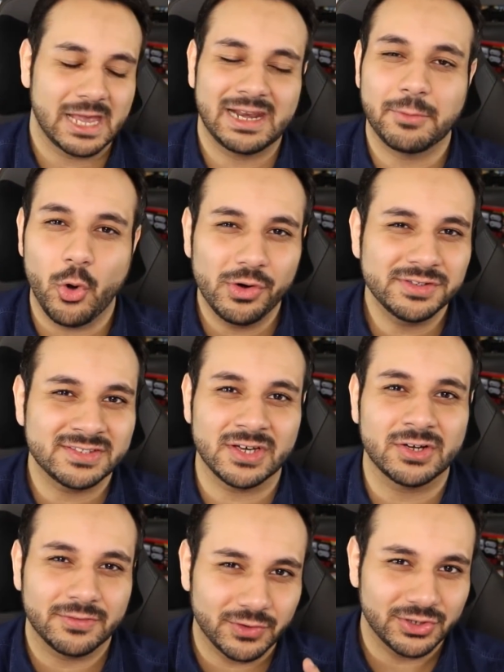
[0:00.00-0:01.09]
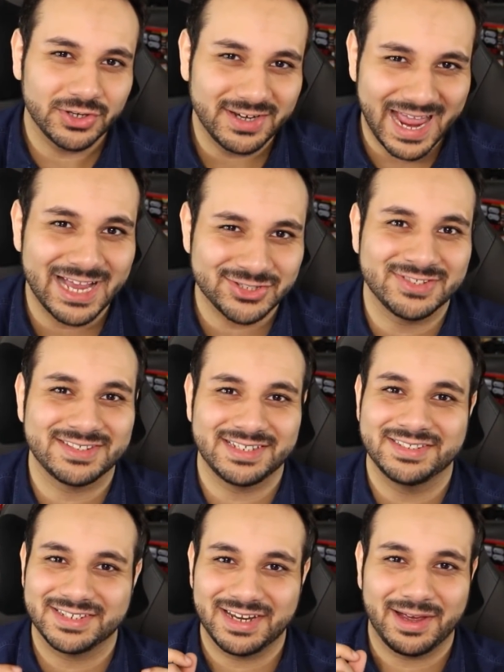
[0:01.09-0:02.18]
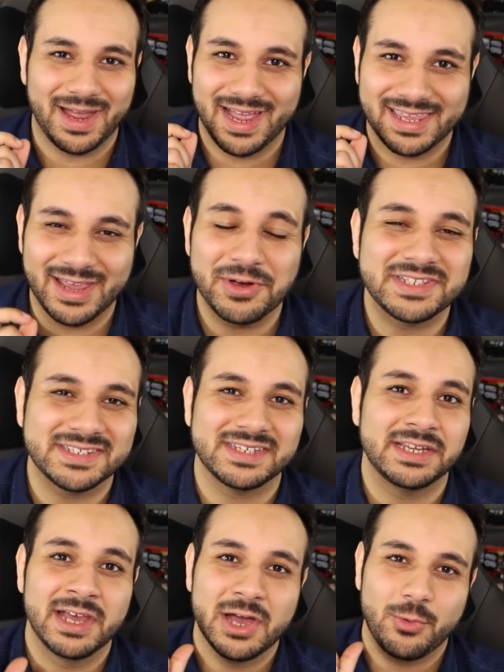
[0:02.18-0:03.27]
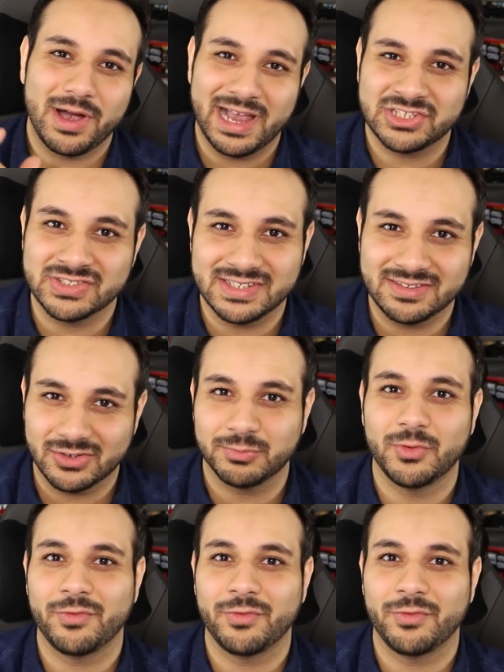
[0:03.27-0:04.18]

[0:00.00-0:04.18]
And I'm always a sucker for good action scenes, and I can't wait to see what action scenes this